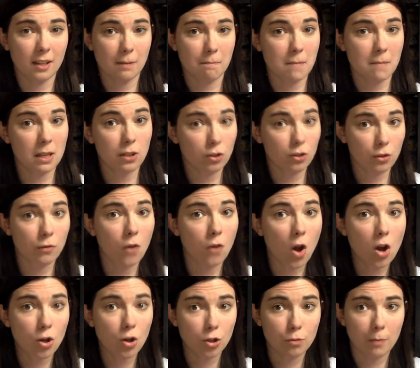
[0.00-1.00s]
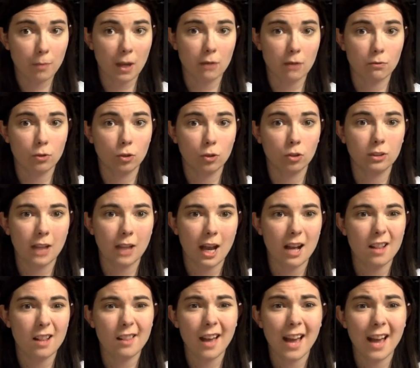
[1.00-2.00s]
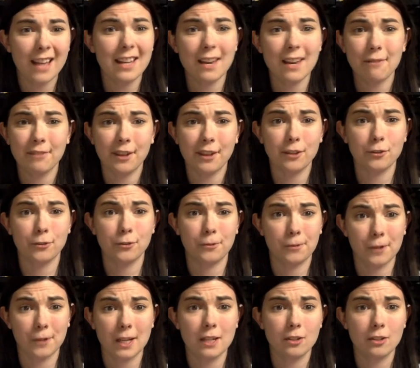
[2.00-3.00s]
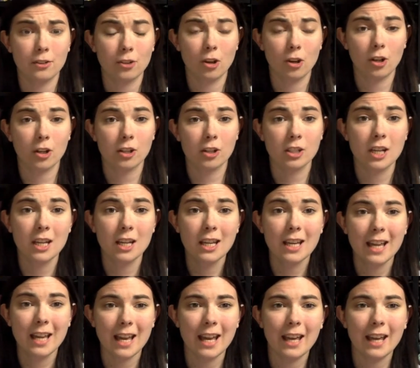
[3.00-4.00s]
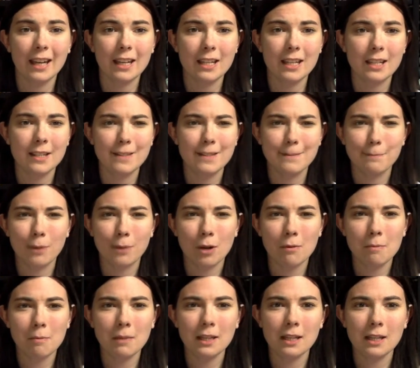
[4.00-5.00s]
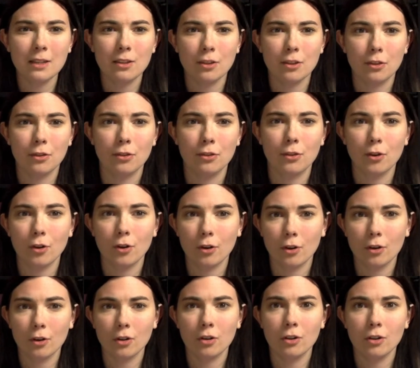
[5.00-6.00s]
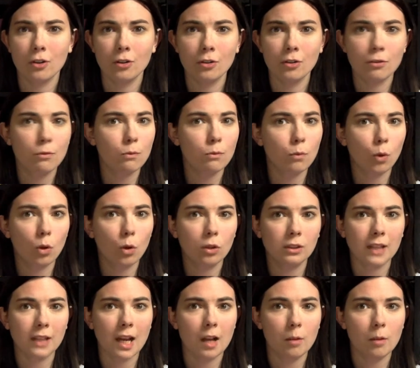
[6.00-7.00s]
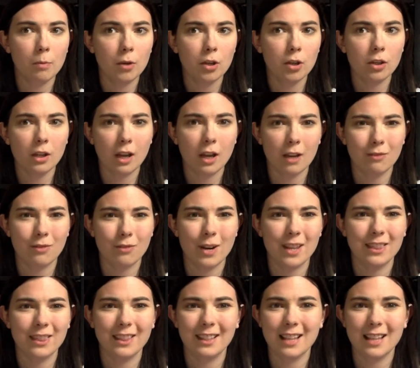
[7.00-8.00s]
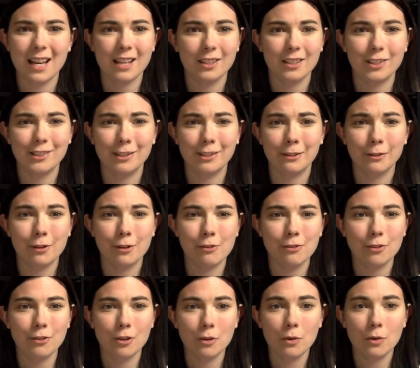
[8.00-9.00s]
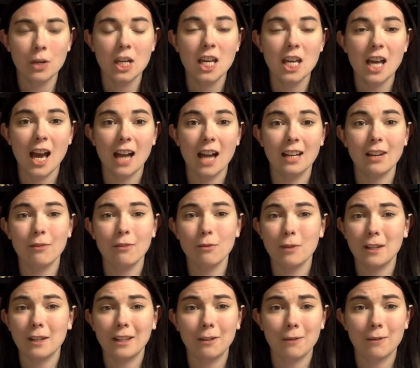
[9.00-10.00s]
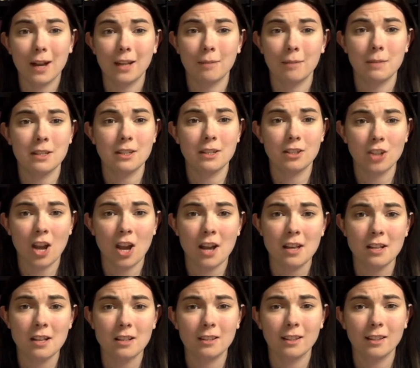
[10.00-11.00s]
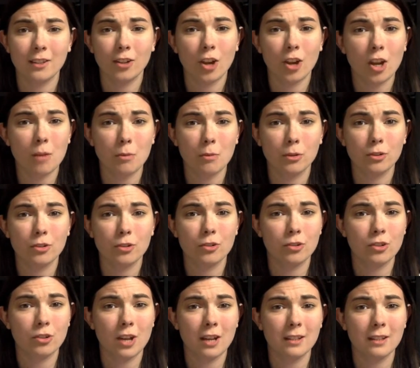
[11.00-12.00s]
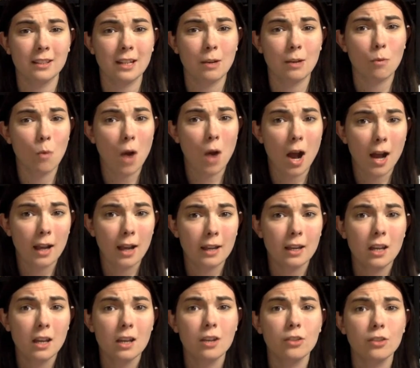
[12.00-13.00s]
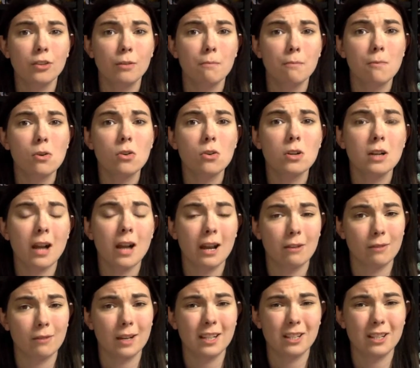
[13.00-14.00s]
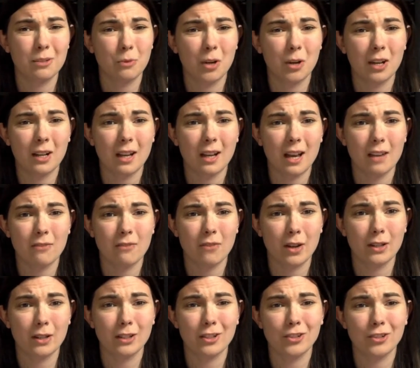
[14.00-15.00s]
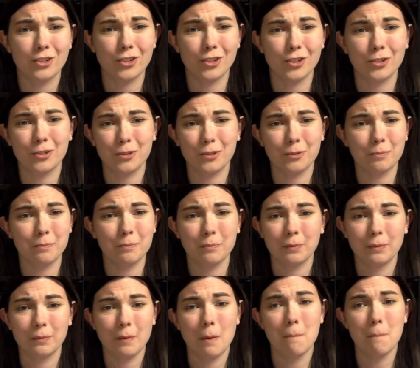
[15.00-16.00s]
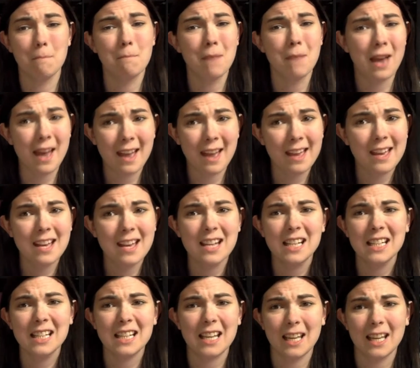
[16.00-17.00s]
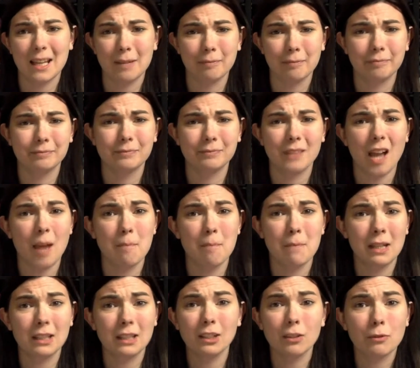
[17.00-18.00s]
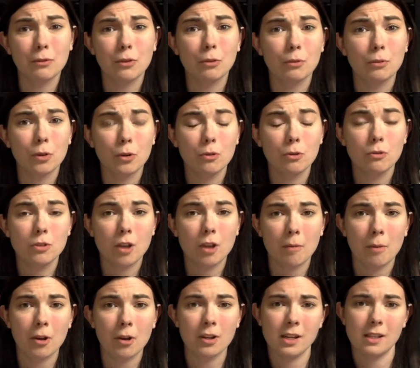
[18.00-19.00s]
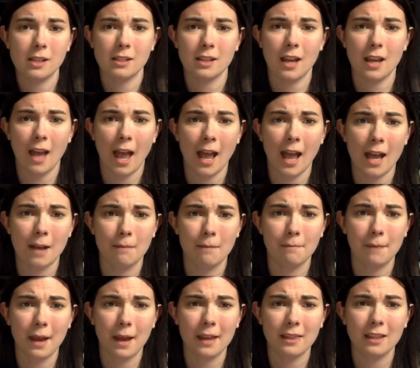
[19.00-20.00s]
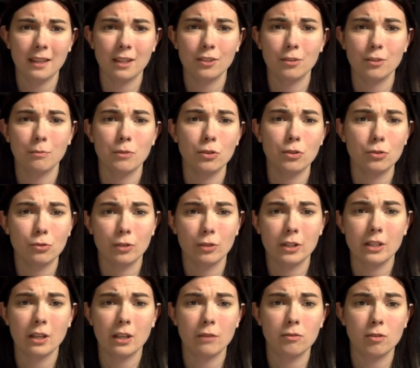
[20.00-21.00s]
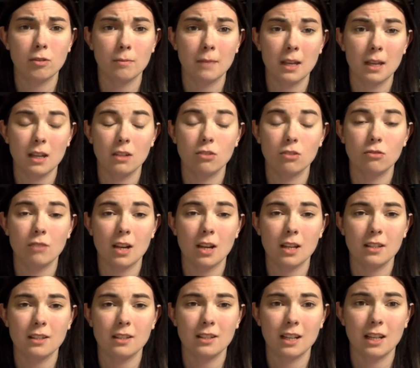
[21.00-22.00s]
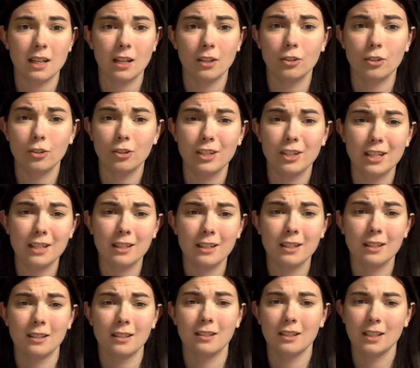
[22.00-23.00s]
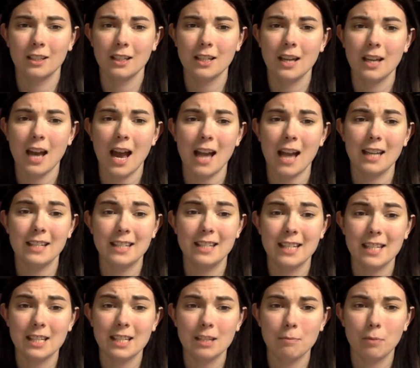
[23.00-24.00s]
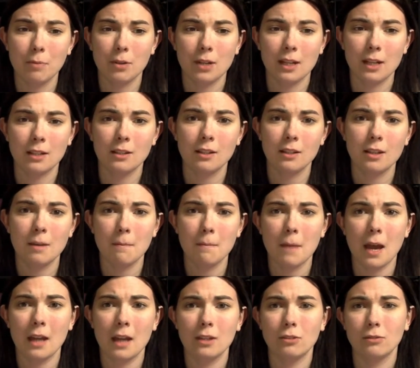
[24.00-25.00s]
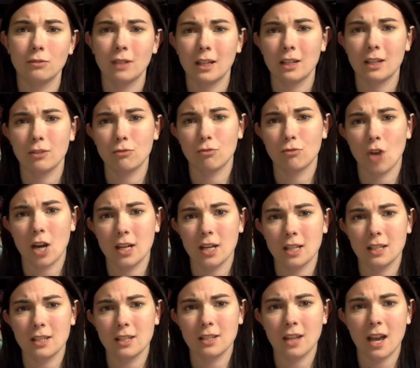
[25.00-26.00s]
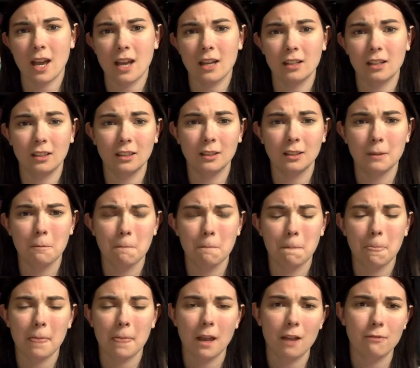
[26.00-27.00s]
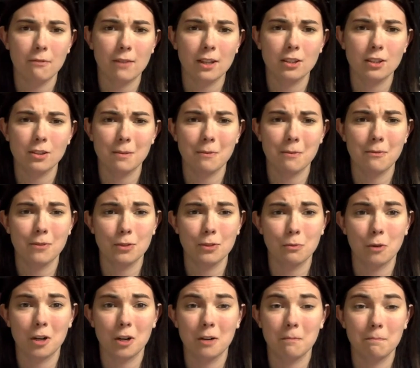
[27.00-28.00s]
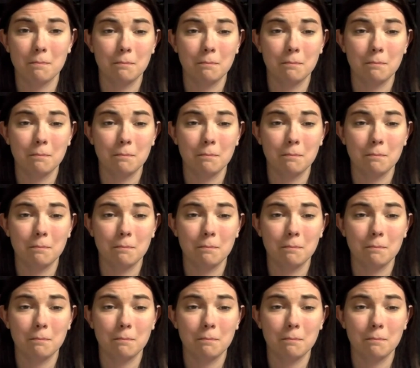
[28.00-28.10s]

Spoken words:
Mr. Fox by Roald Dahl. I give this 3 stars. It is probably the 3rd Roald Dahl book I've read in the last year or so. I never really read him as a child, and now I'm understanding why. The more I read his work, I find it just meh. I'm middle of the road about it. I think some of the stories have some interesting and unique ideas put into them. I don't like his writing style. I find some of his work